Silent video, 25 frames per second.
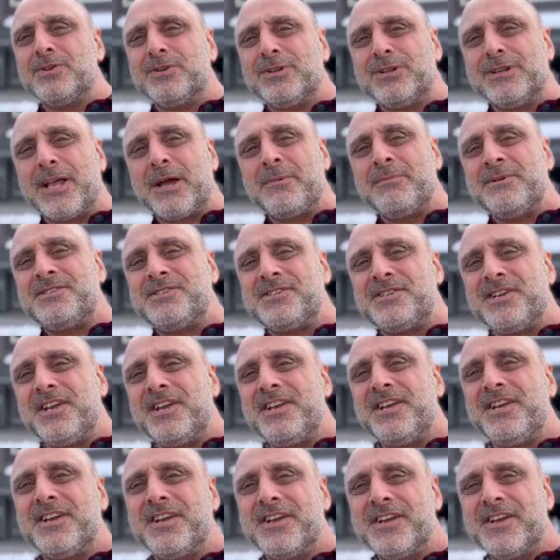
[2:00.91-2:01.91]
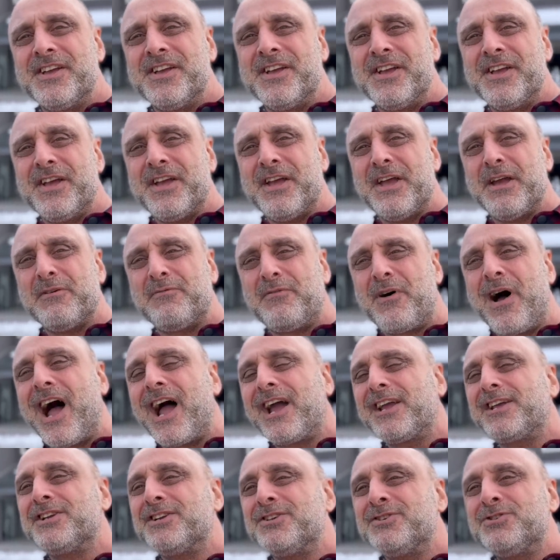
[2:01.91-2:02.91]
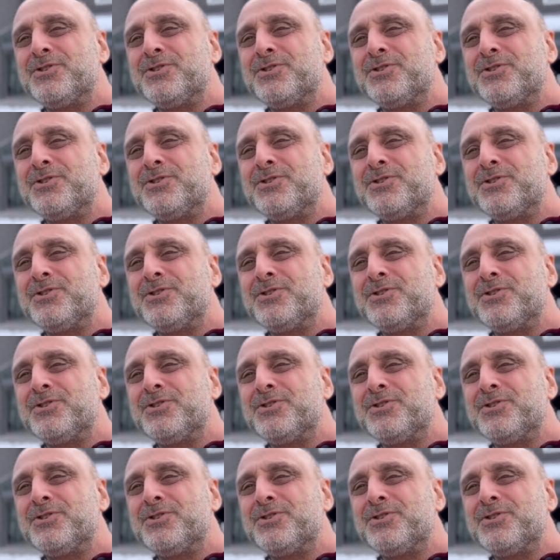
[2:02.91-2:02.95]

Let me see if I can